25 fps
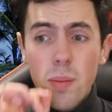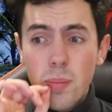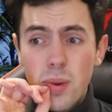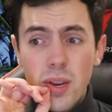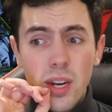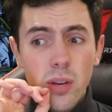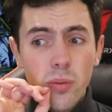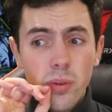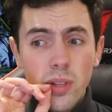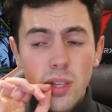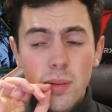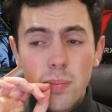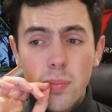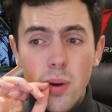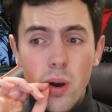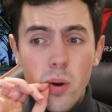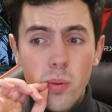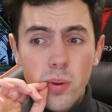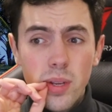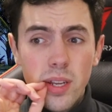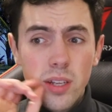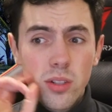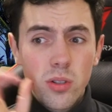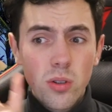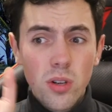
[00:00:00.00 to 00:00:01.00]
I'm getting really
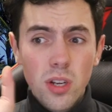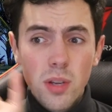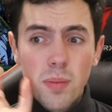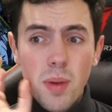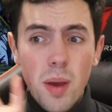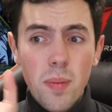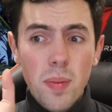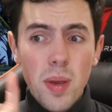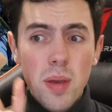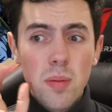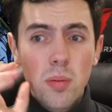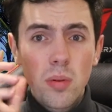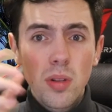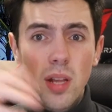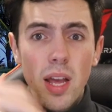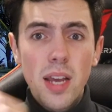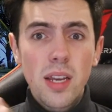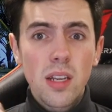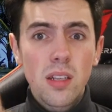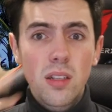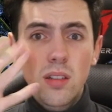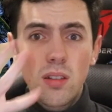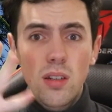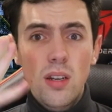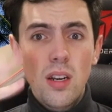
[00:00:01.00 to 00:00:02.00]
bold here talking about people
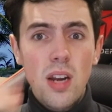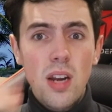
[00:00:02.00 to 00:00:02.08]
like